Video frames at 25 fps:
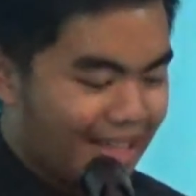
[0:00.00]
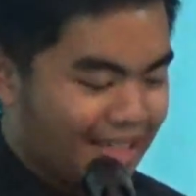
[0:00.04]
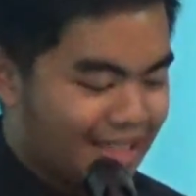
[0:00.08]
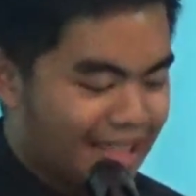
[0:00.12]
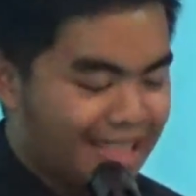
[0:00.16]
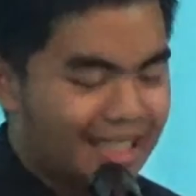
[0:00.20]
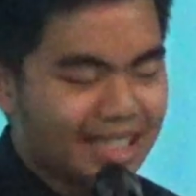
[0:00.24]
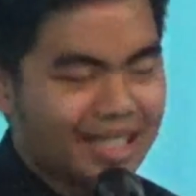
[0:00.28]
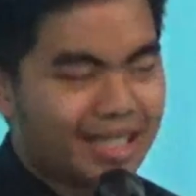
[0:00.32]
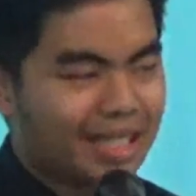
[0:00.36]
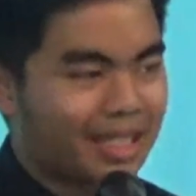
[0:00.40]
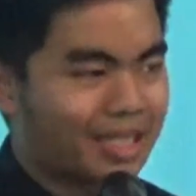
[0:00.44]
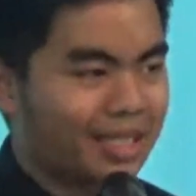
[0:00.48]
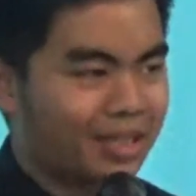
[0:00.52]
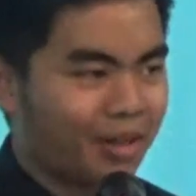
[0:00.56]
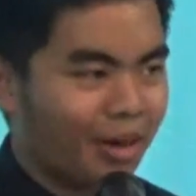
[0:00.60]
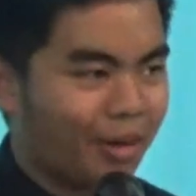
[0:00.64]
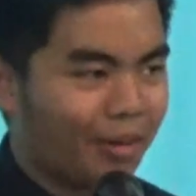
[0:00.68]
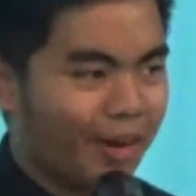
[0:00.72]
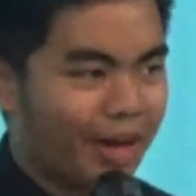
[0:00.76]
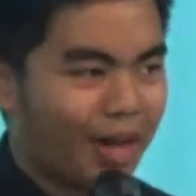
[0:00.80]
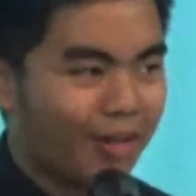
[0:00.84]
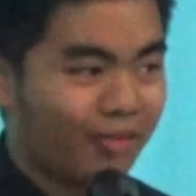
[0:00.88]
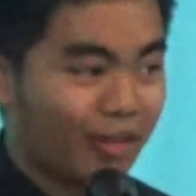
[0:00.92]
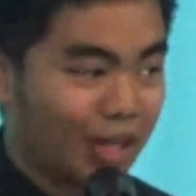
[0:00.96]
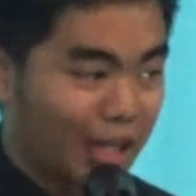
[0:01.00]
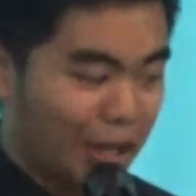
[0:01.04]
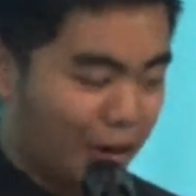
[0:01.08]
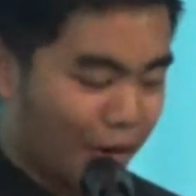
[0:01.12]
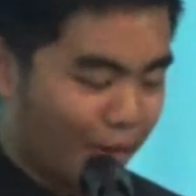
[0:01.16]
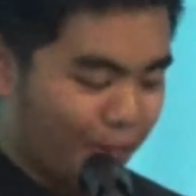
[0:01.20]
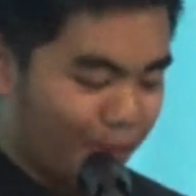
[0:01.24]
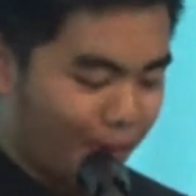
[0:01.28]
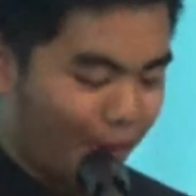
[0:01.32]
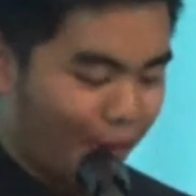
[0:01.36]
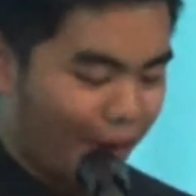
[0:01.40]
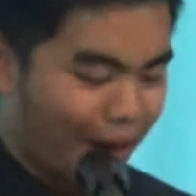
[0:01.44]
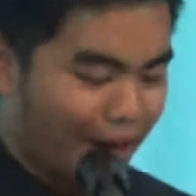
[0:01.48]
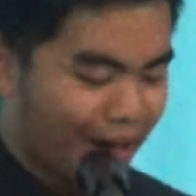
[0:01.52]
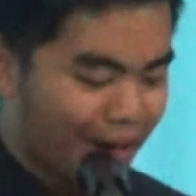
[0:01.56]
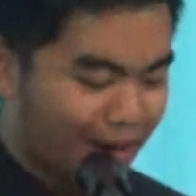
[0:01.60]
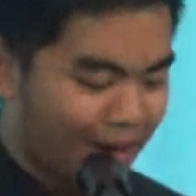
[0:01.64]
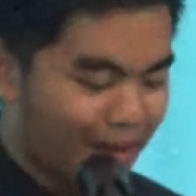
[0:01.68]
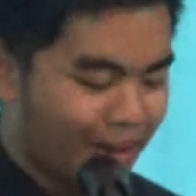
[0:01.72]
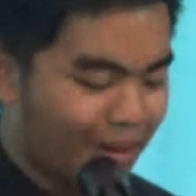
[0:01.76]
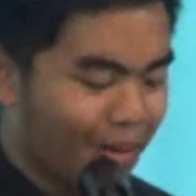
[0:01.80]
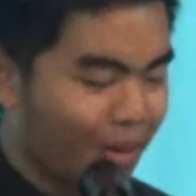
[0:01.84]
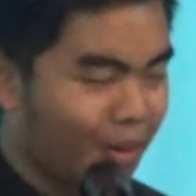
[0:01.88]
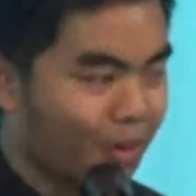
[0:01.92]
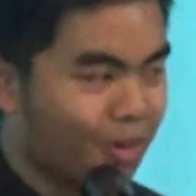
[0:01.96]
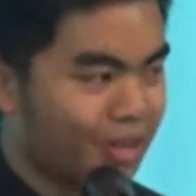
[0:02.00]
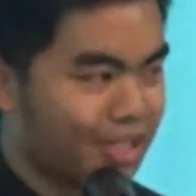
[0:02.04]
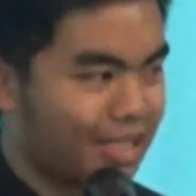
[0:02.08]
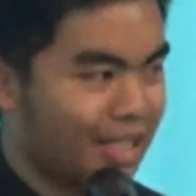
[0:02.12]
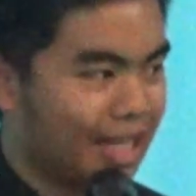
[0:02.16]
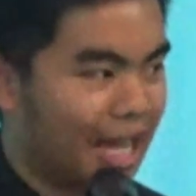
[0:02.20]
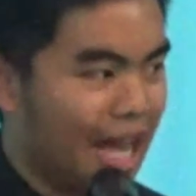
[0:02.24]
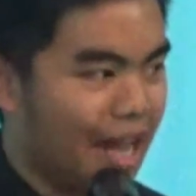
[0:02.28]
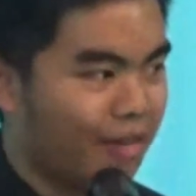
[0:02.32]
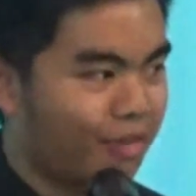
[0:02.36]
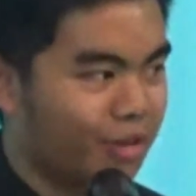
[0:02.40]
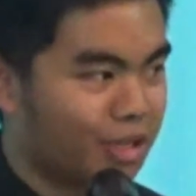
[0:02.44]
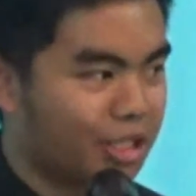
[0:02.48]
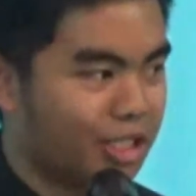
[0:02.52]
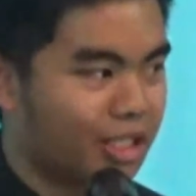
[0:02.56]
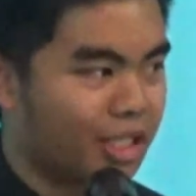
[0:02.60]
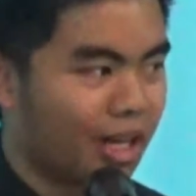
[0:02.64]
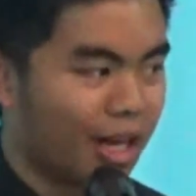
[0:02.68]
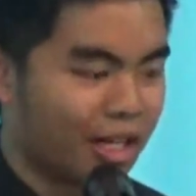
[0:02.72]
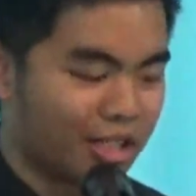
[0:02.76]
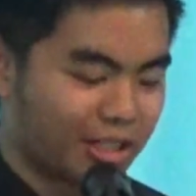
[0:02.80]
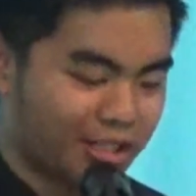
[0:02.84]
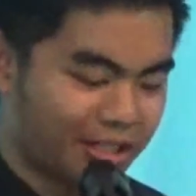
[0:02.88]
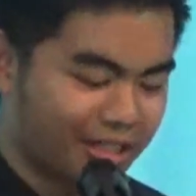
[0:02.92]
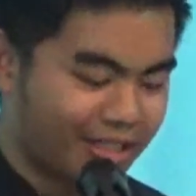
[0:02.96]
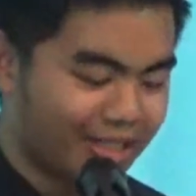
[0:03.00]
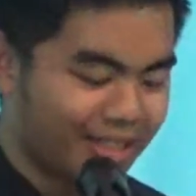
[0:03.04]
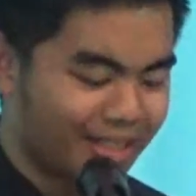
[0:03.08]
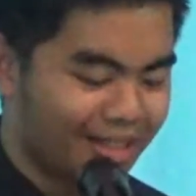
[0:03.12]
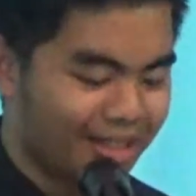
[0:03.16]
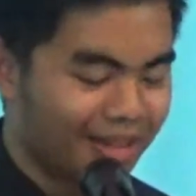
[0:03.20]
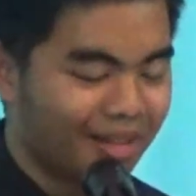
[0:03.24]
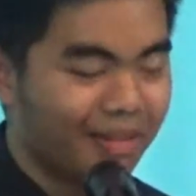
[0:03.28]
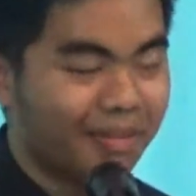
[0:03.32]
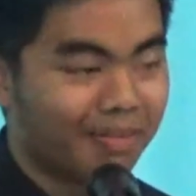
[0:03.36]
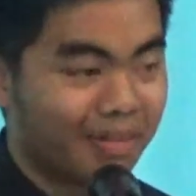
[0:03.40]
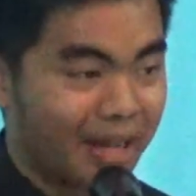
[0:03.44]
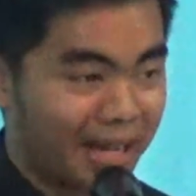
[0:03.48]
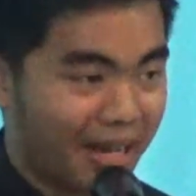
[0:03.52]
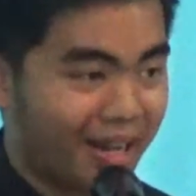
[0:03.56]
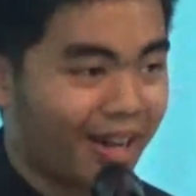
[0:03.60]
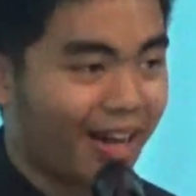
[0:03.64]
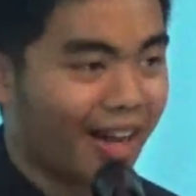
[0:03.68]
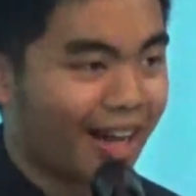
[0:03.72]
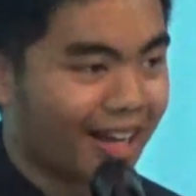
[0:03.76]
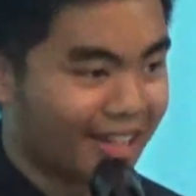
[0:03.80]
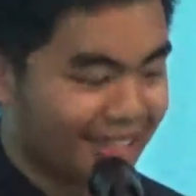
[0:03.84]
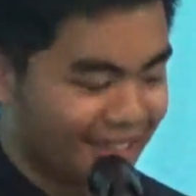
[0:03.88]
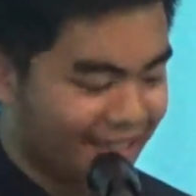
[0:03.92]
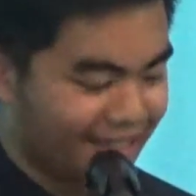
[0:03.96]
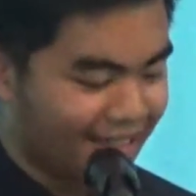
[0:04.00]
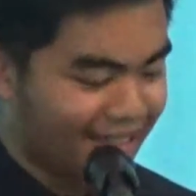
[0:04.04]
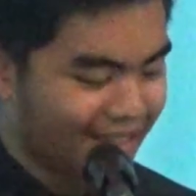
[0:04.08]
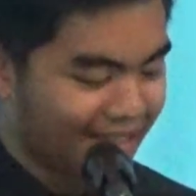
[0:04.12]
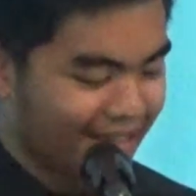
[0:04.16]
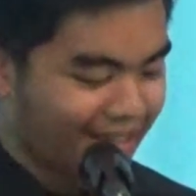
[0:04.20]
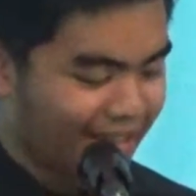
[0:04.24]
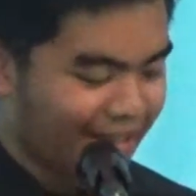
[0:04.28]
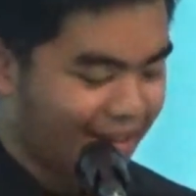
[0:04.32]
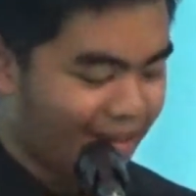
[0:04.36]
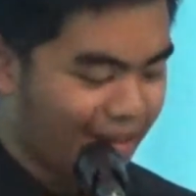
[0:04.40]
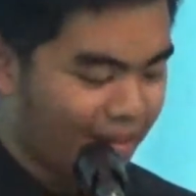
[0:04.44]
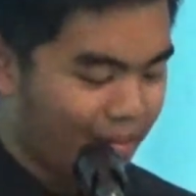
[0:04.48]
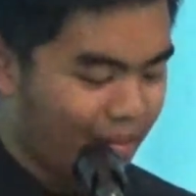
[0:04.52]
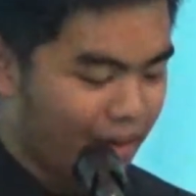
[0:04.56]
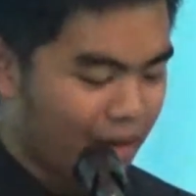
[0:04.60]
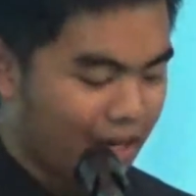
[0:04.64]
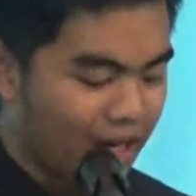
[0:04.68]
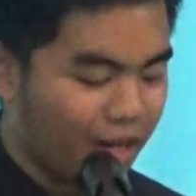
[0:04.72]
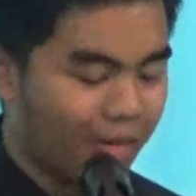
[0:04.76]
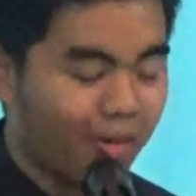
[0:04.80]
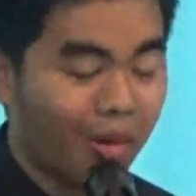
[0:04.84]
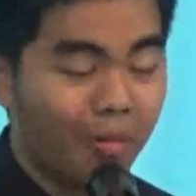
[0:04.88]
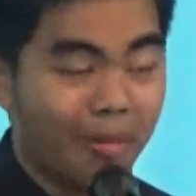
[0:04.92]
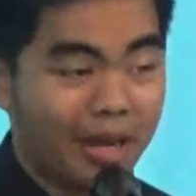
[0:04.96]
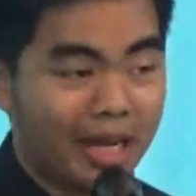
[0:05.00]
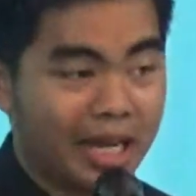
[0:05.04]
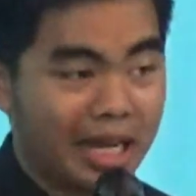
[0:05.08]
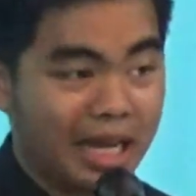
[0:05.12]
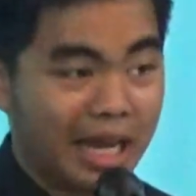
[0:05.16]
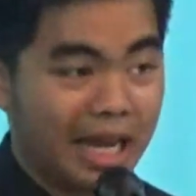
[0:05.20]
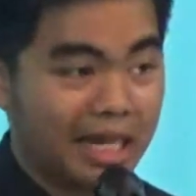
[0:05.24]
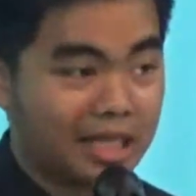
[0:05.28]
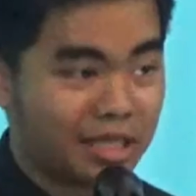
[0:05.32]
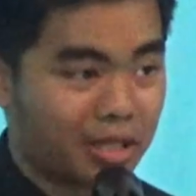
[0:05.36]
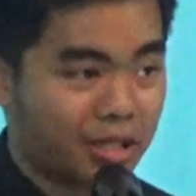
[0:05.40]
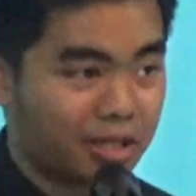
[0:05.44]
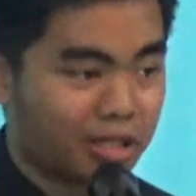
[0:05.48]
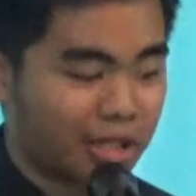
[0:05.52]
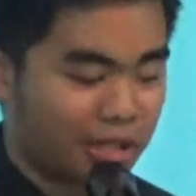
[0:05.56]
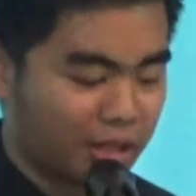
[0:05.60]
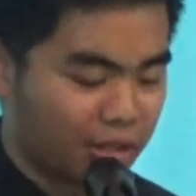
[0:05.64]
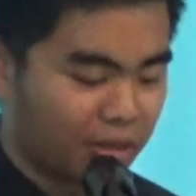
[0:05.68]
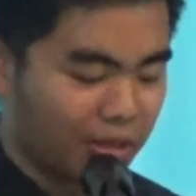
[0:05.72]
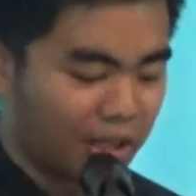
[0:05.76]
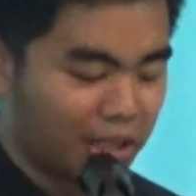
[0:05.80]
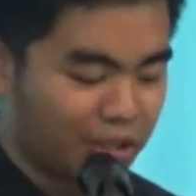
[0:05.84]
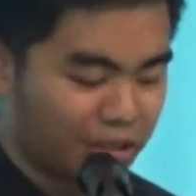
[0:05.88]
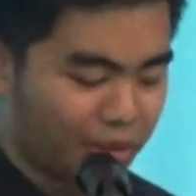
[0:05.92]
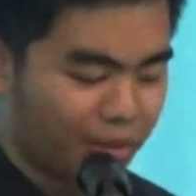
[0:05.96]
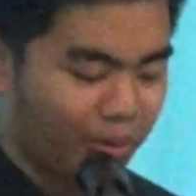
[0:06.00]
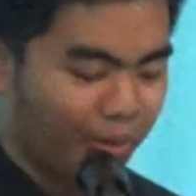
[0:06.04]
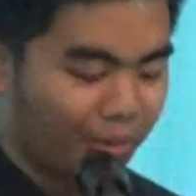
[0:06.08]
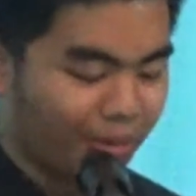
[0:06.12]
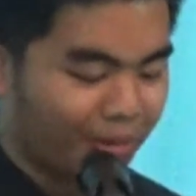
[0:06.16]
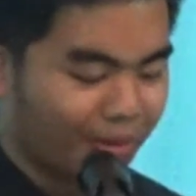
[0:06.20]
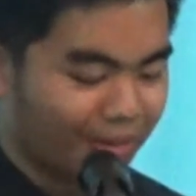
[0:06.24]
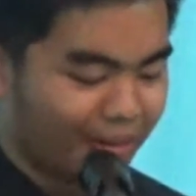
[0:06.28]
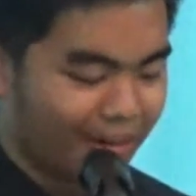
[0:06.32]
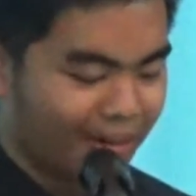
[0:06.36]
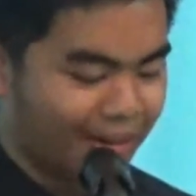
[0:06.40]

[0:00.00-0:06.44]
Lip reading: This is a story of a little boy whose life was touched by God the moment he enters into this school.